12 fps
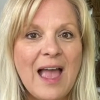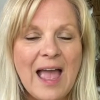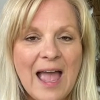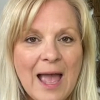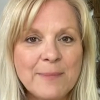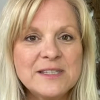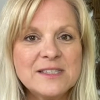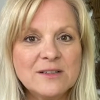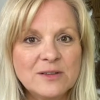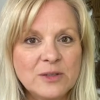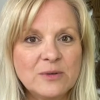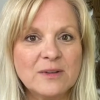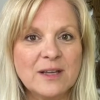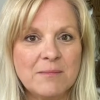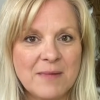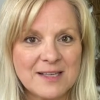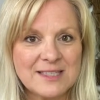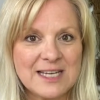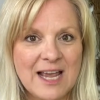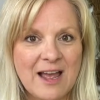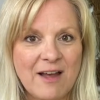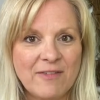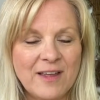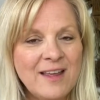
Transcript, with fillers: absolutely must have.